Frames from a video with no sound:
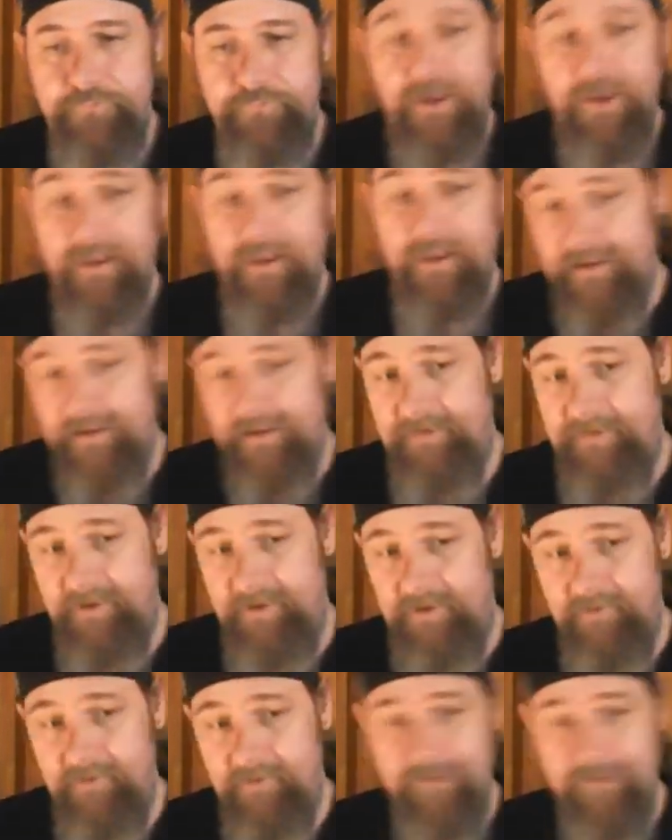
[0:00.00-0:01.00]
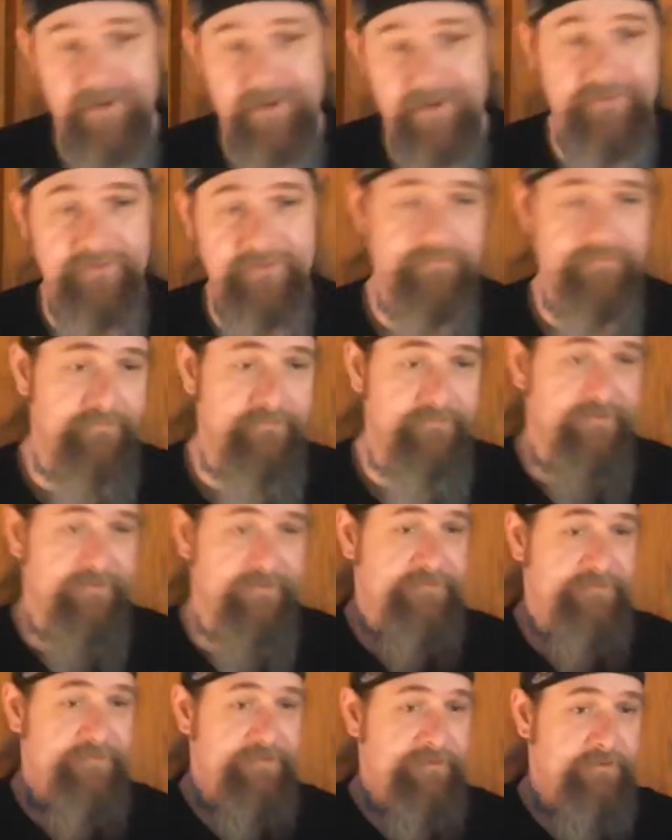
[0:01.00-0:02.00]
Like I tell everybody,
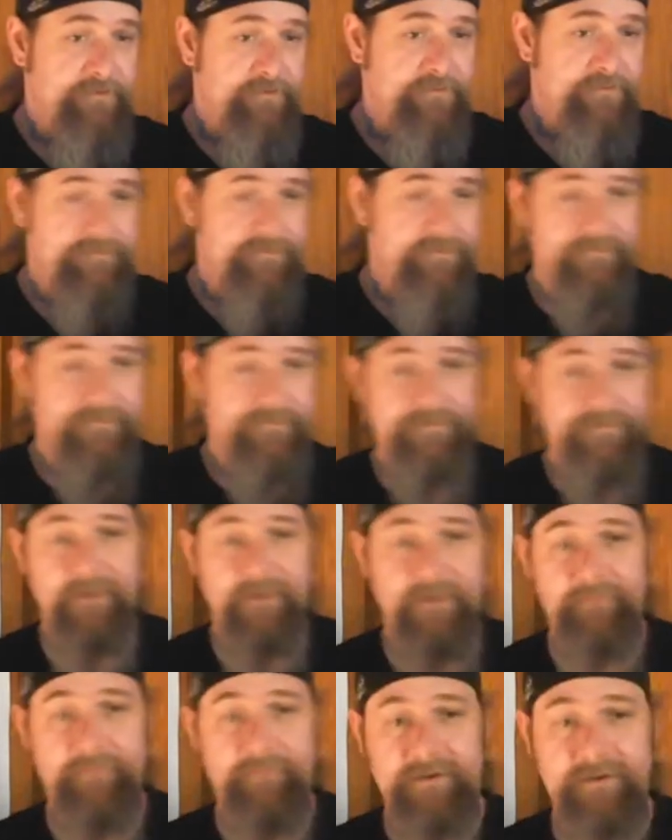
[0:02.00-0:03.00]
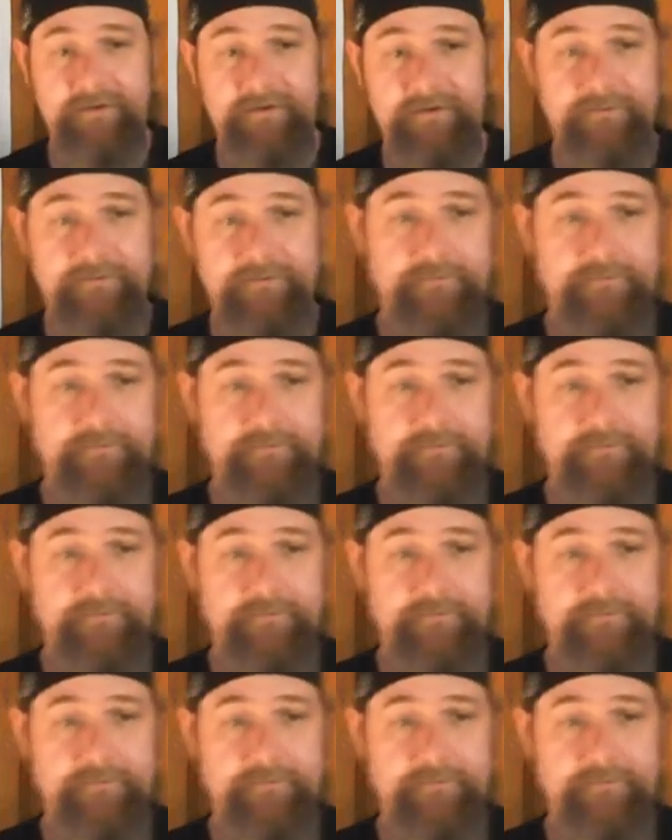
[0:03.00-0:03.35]
this here does not mean,